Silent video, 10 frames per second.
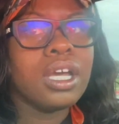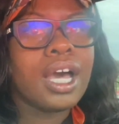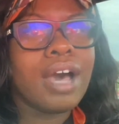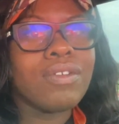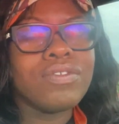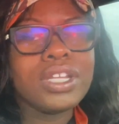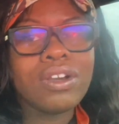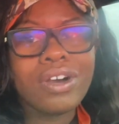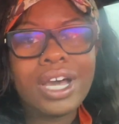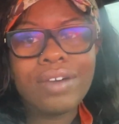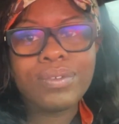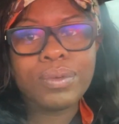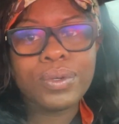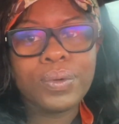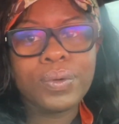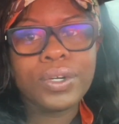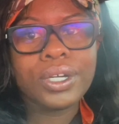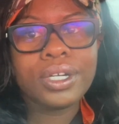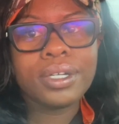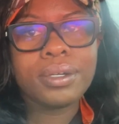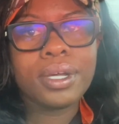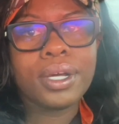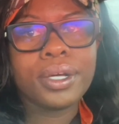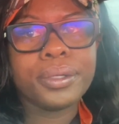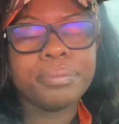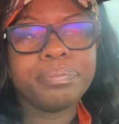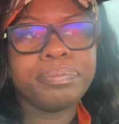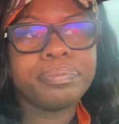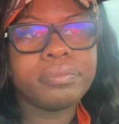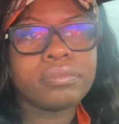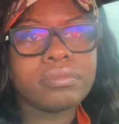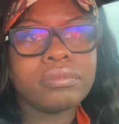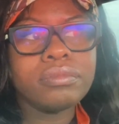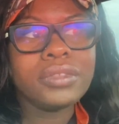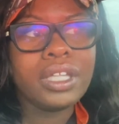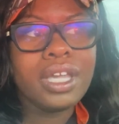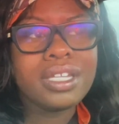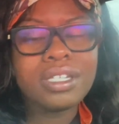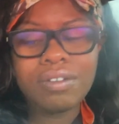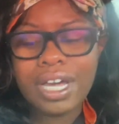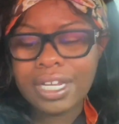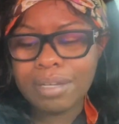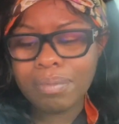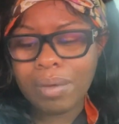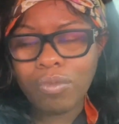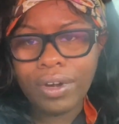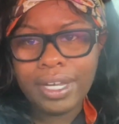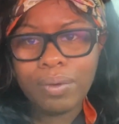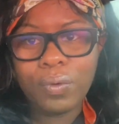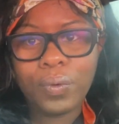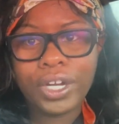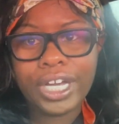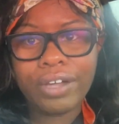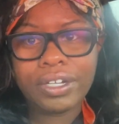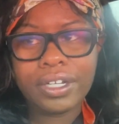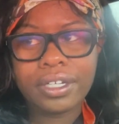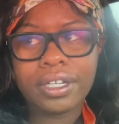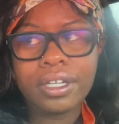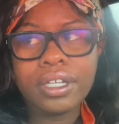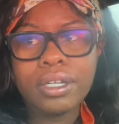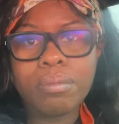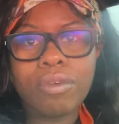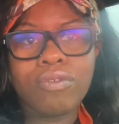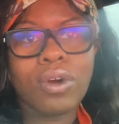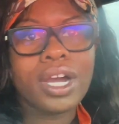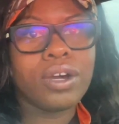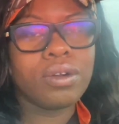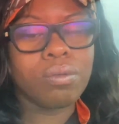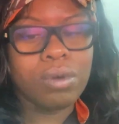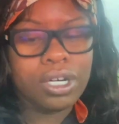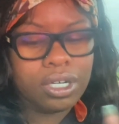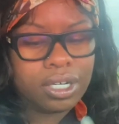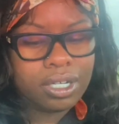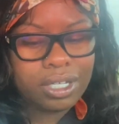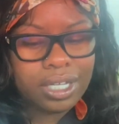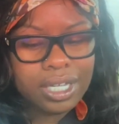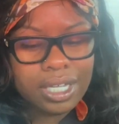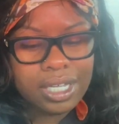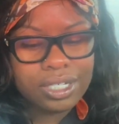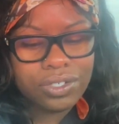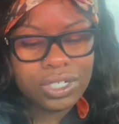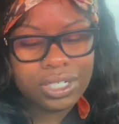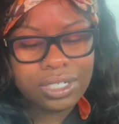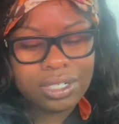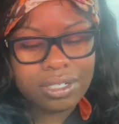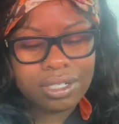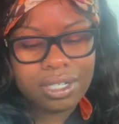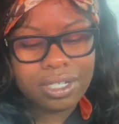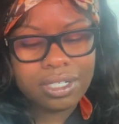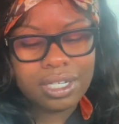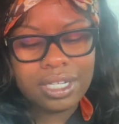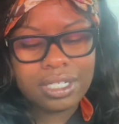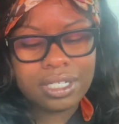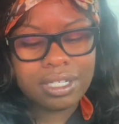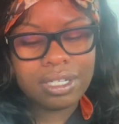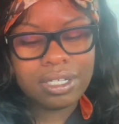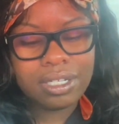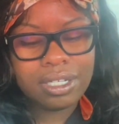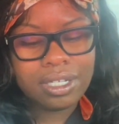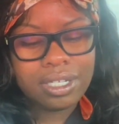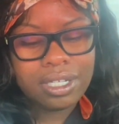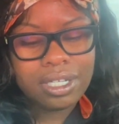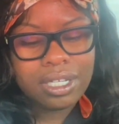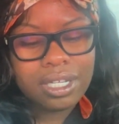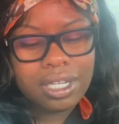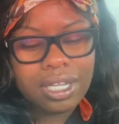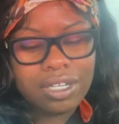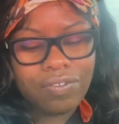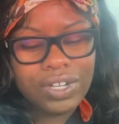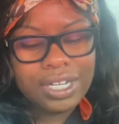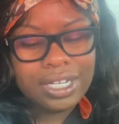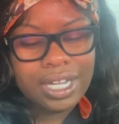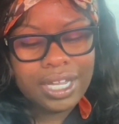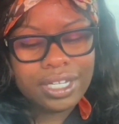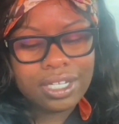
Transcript: I have a video I have to record. Um, I still got to get my morning workout in before I go to work, it's just, it's, it's, it's feeling like,